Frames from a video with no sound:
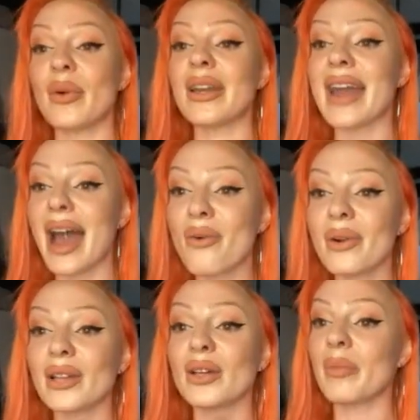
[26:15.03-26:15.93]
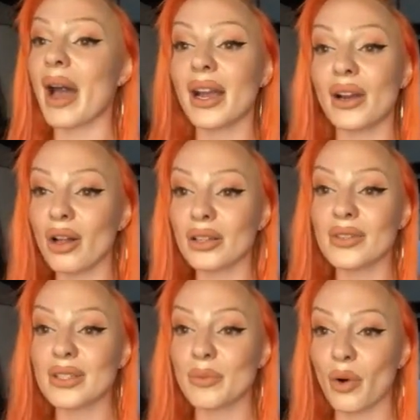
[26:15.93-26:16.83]
But now when I look back at all of
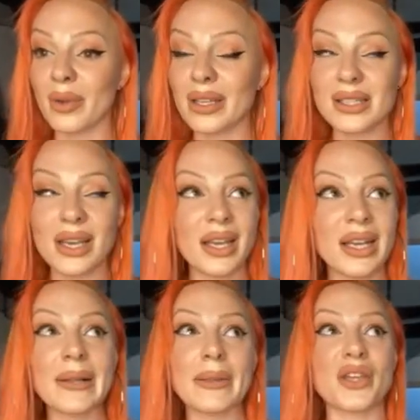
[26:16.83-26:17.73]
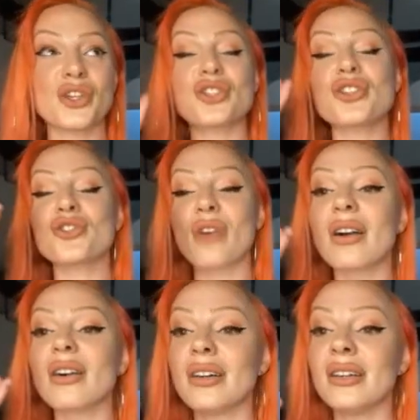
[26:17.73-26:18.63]
these moments, like, your
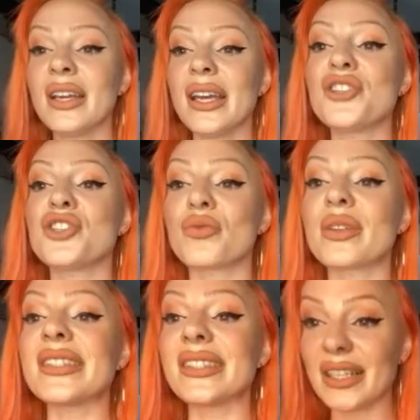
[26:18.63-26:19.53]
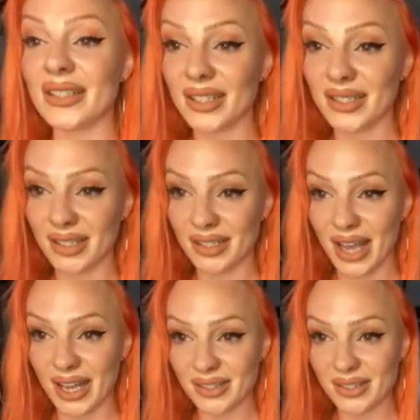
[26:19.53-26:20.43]
struggle is your receipt to
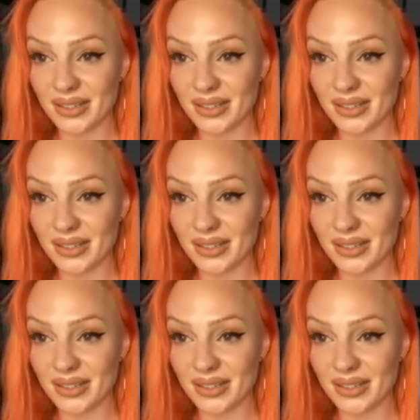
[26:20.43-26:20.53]
success.